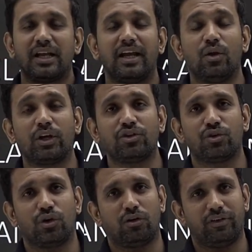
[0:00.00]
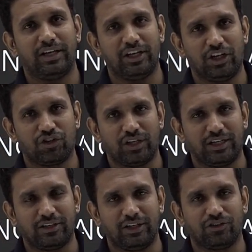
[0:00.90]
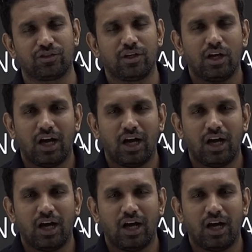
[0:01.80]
allocation of irrigation increase,